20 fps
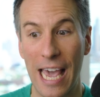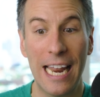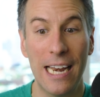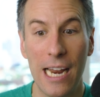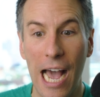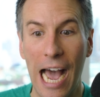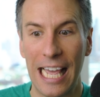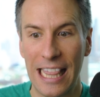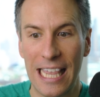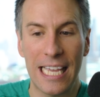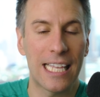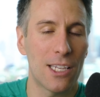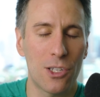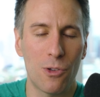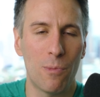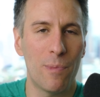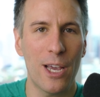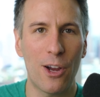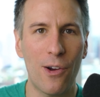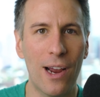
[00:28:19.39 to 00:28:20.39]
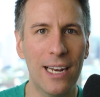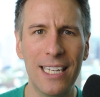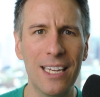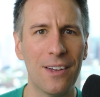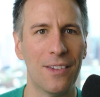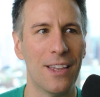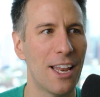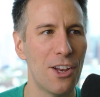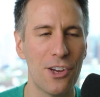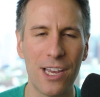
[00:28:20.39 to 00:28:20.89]
And I think this would be a great
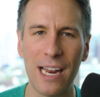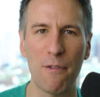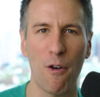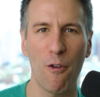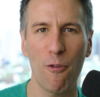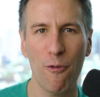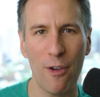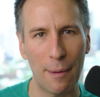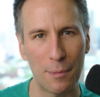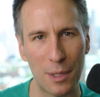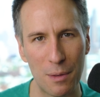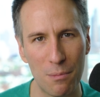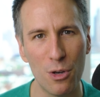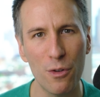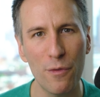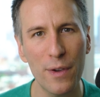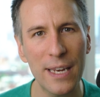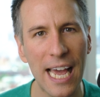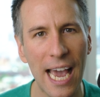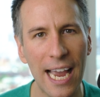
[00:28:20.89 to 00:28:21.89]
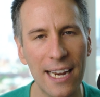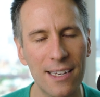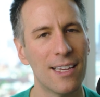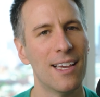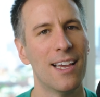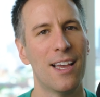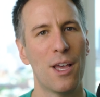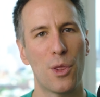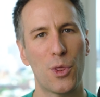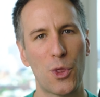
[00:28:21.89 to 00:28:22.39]
deal. And then you can have a family movie night,
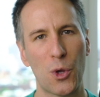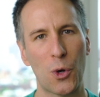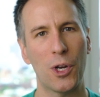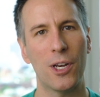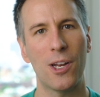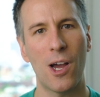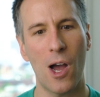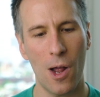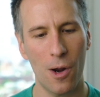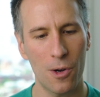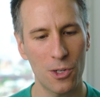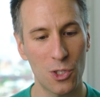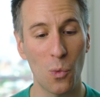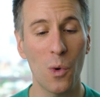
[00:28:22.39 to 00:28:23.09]
$30.